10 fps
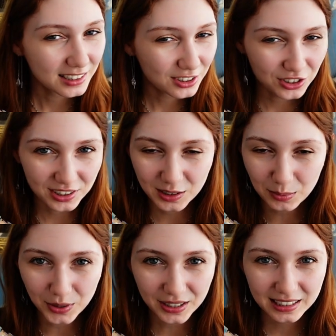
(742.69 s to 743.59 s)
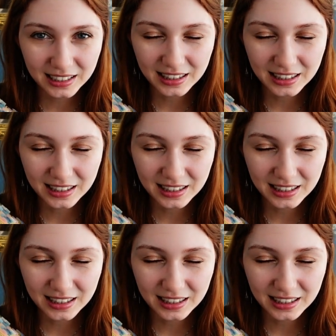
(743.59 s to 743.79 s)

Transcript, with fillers: isn't just a book,